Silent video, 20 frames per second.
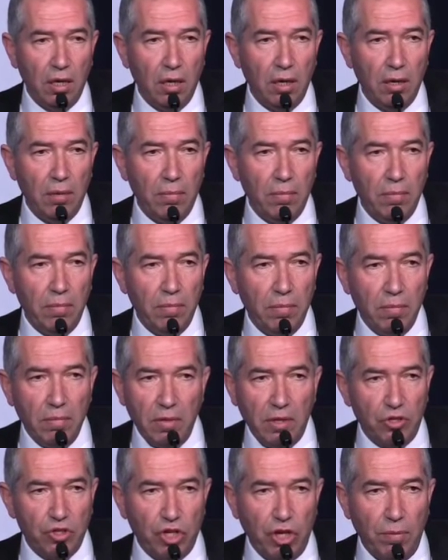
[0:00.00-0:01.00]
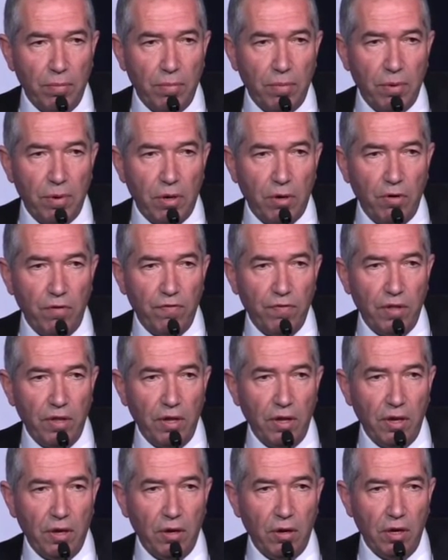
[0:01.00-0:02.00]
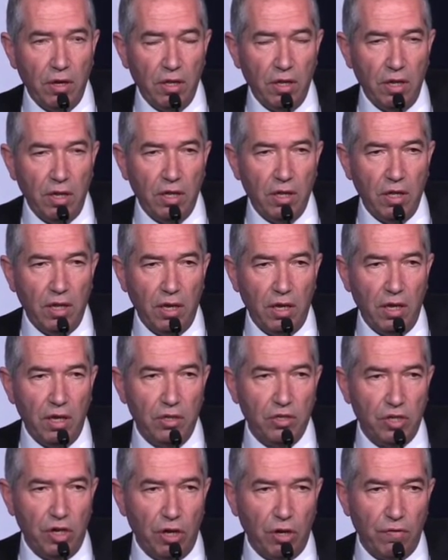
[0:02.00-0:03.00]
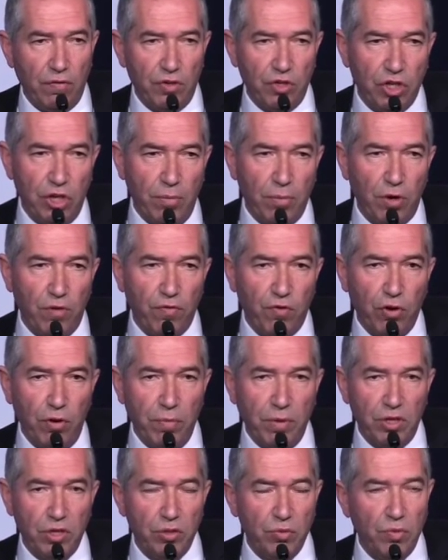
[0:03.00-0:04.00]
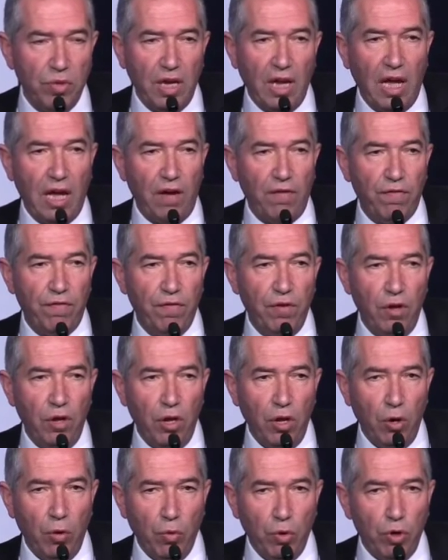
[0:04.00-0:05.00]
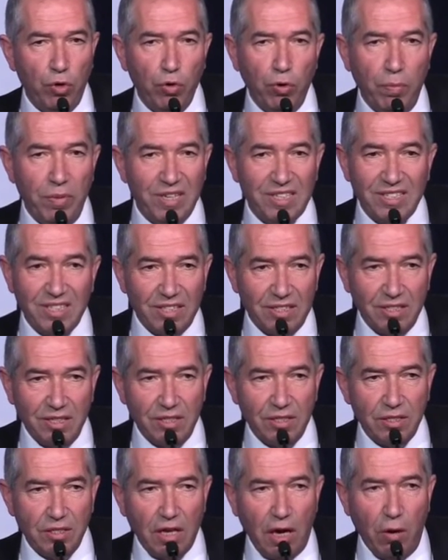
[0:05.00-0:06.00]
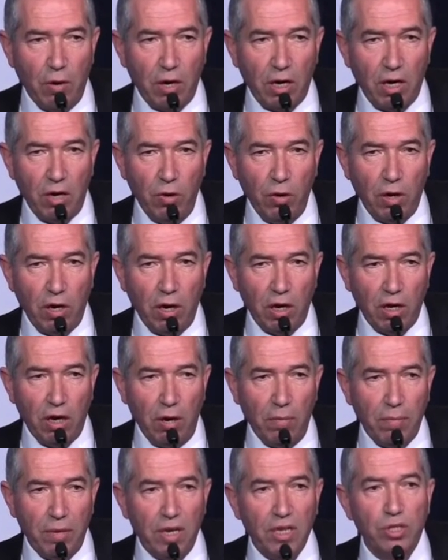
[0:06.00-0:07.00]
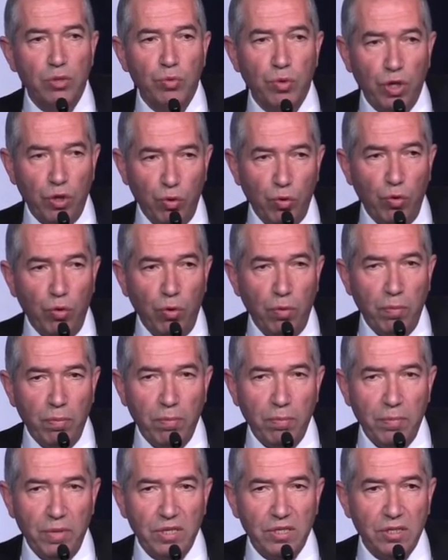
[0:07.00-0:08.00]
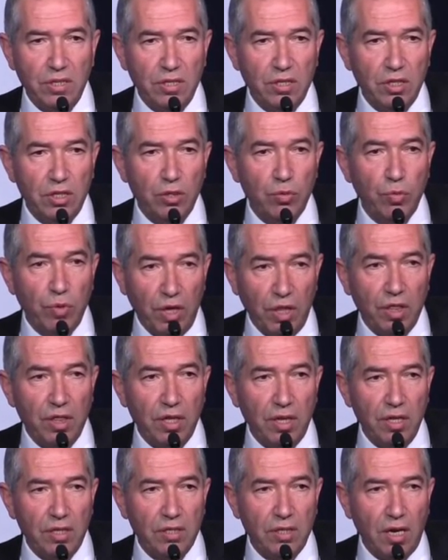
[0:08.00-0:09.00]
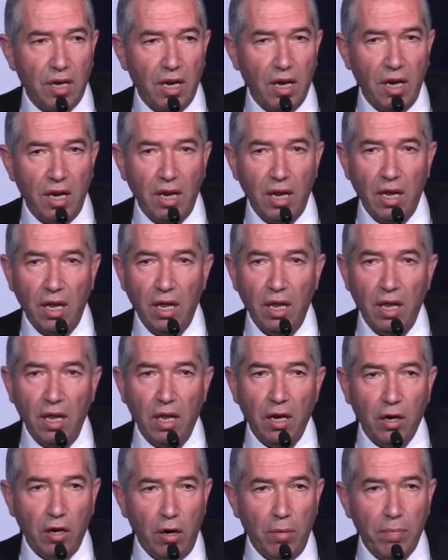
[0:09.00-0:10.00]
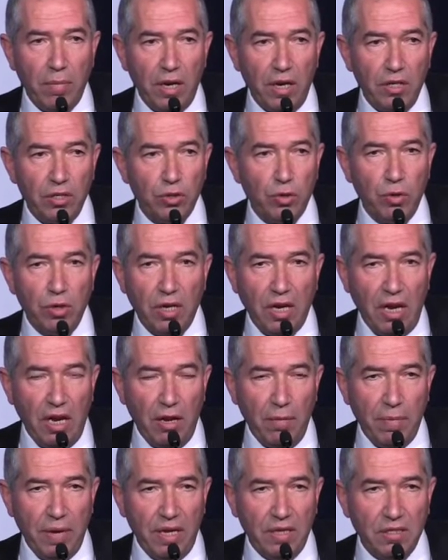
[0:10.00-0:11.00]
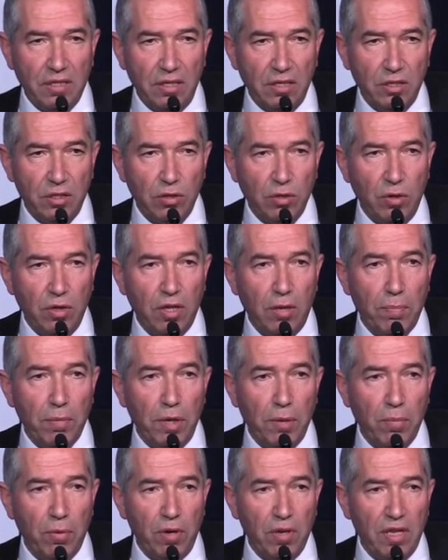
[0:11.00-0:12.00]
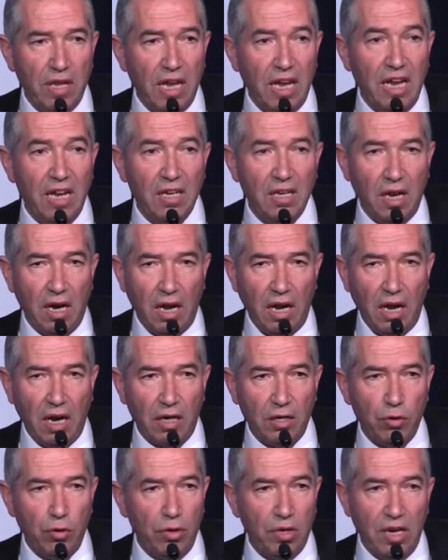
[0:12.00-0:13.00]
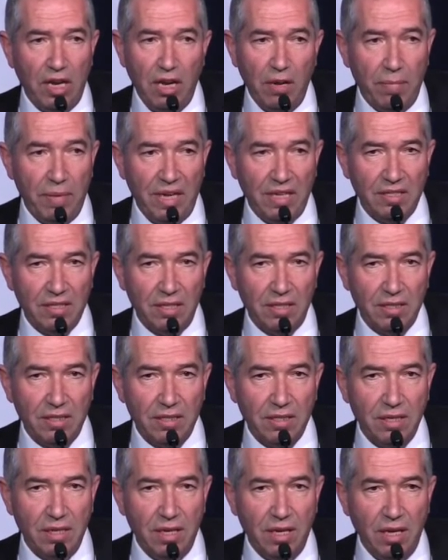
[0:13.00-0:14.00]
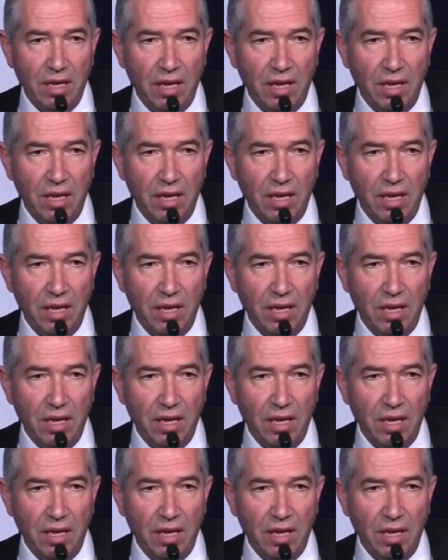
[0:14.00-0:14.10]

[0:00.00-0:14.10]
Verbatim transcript: um, the chamber of the, the, the chair of the chamber of commerce we have we do businesses our local companies we do businesses with israeli companies on daily basis so the people they interact on daily basis